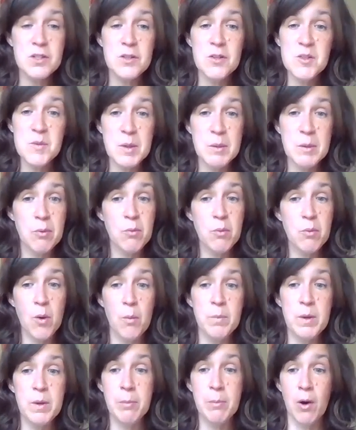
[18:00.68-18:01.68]
of those people
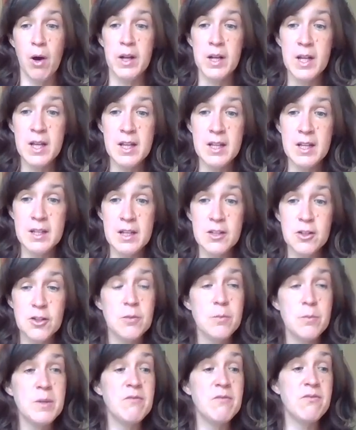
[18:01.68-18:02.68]
won't be bought in and
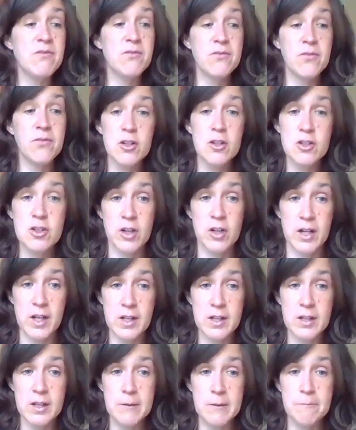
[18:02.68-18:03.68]
you'll be
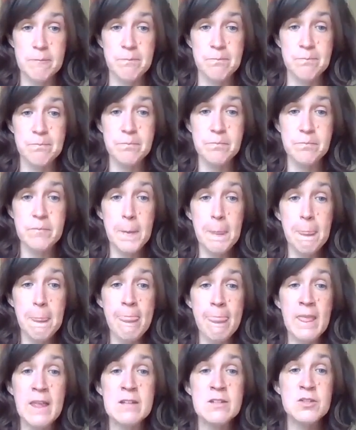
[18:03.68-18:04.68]
frustrated.
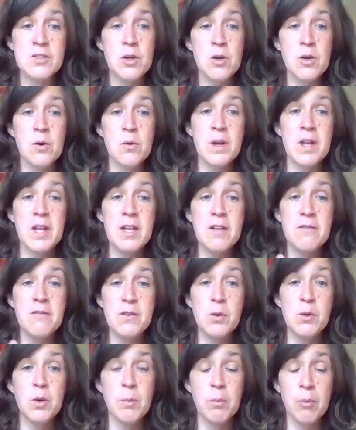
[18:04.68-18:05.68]
So
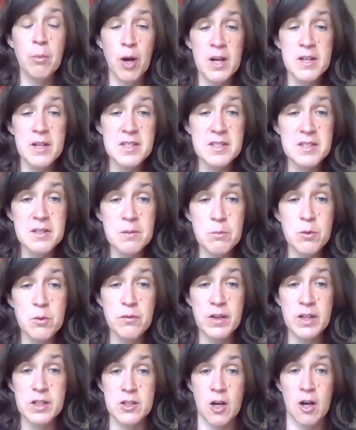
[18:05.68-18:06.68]
if your price is a
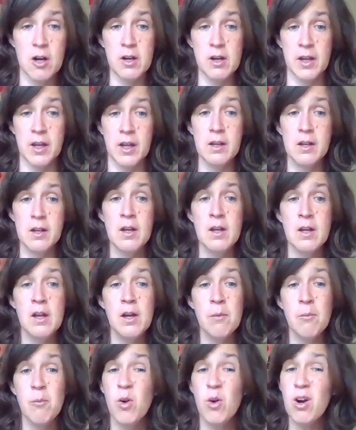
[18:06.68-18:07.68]
moving target,
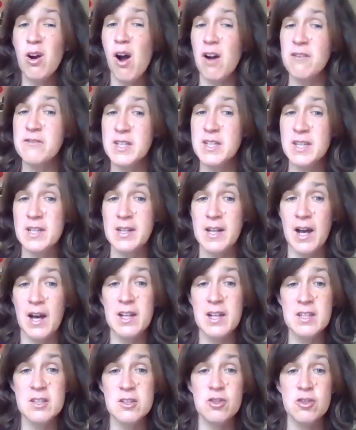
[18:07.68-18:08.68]
more often than
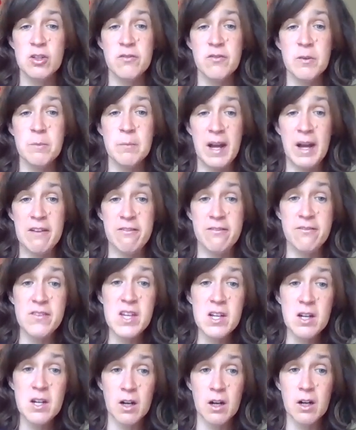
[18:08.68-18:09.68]
not, it's driven by
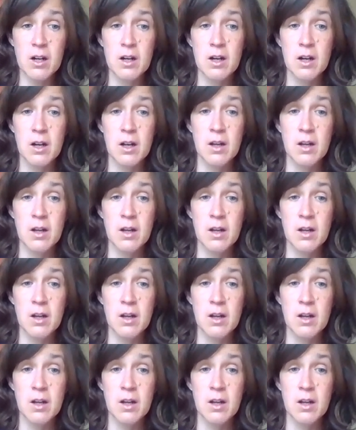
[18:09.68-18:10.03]
fear.